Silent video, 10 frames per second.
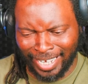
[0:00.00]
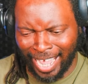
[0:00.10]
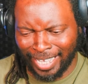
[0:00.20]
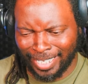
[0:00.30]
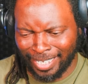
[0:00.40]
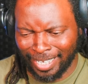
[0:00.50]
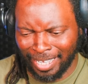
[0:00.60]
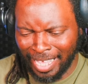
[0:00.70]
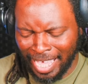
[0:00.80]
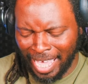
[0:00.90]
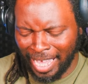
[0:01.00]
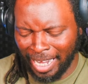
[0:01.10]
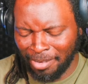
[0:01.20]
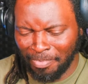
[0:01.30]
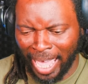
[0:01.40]
Nice little
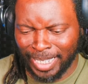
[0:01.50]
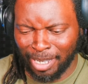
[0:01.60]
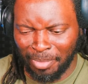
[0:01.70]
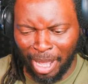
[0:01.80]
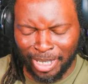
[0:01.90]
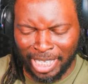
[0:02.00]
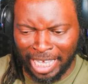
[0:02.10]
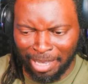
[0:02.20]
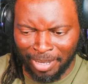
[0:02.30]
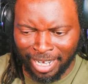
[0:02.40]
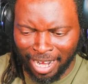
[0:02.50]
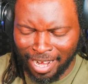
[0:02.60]
hidden basketball scheme in there.